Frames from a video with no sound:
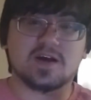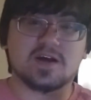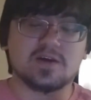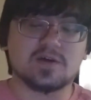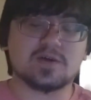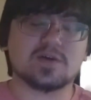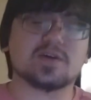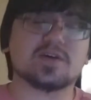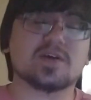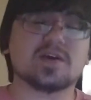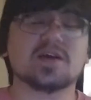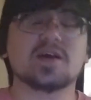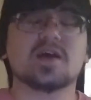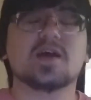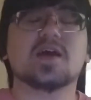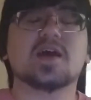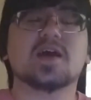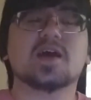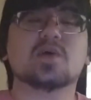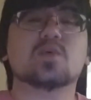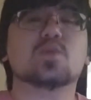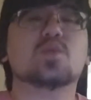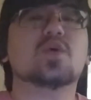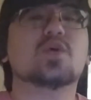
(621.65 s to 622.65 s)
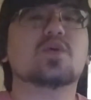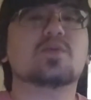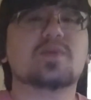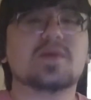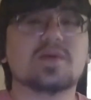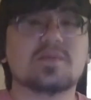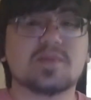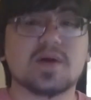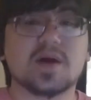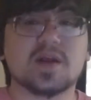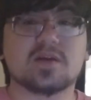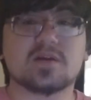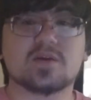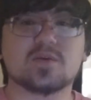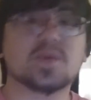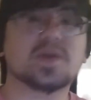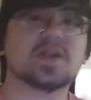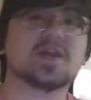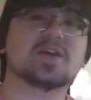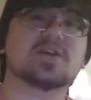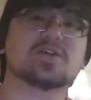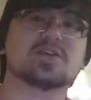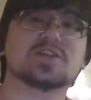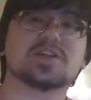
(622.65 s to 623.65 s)
or it will be better
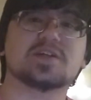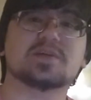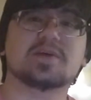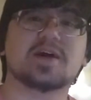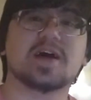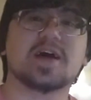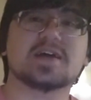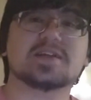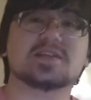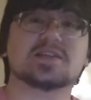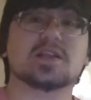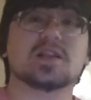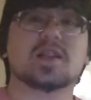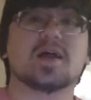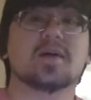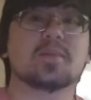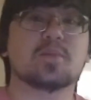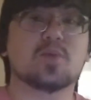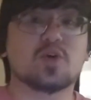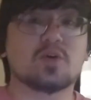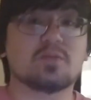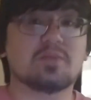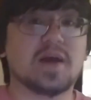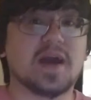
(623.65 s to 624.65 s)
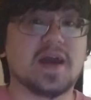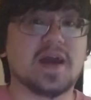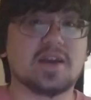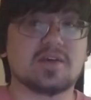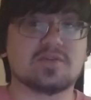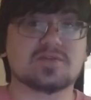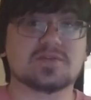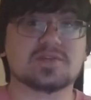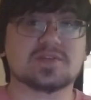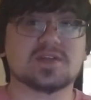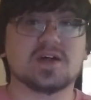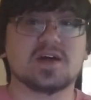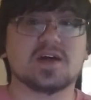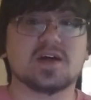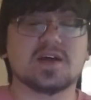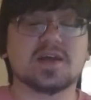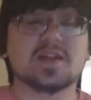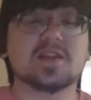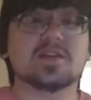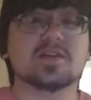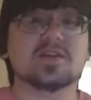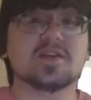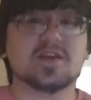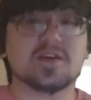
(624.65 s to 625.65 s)
when Kirishima has a lot more battles
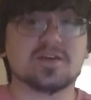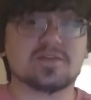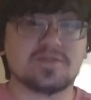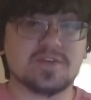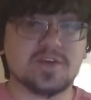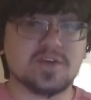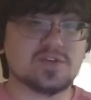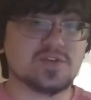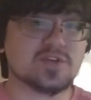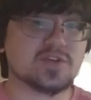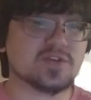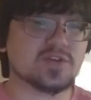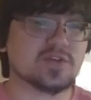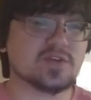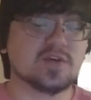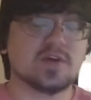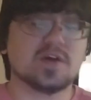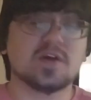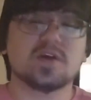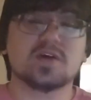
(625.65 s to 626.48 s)
in the near future.